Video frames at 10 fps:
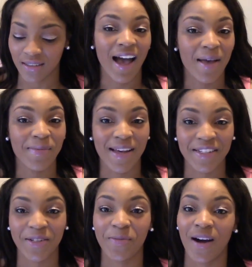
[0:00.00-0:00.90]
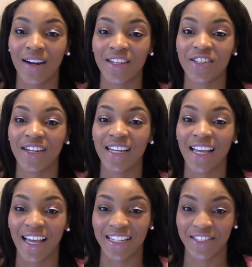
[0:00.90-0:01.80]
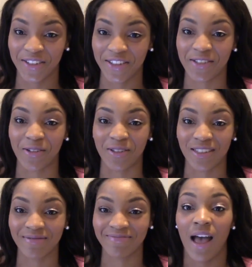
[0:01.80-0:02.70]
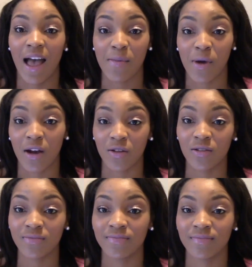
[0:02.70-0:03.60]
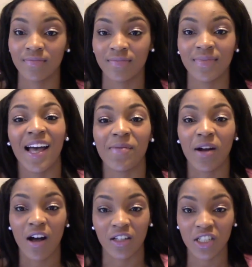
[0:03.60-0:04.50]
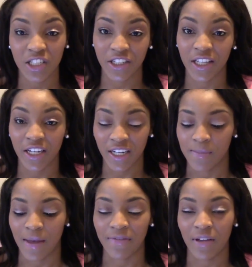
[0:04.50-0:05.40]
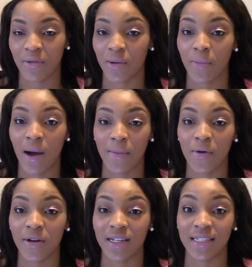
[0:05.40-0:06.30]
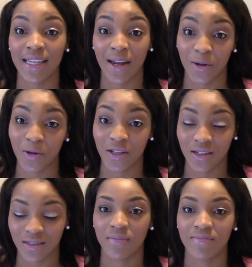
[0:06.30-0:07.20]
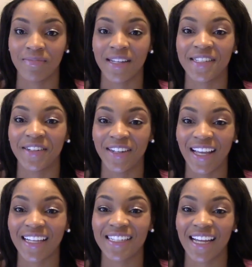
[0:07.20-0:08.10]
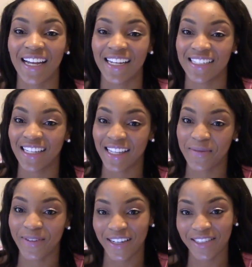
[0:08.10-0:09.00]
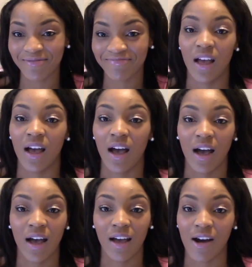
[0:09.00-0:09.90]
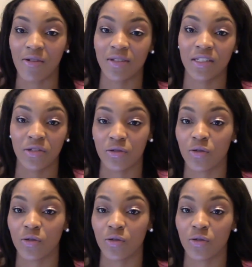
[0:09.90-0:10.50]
I mastered potty training at 2 years old. I model. I'm a college cheerleader. My favorite popcorn is kettle cooked. My zodiac sign is a Libra. I always use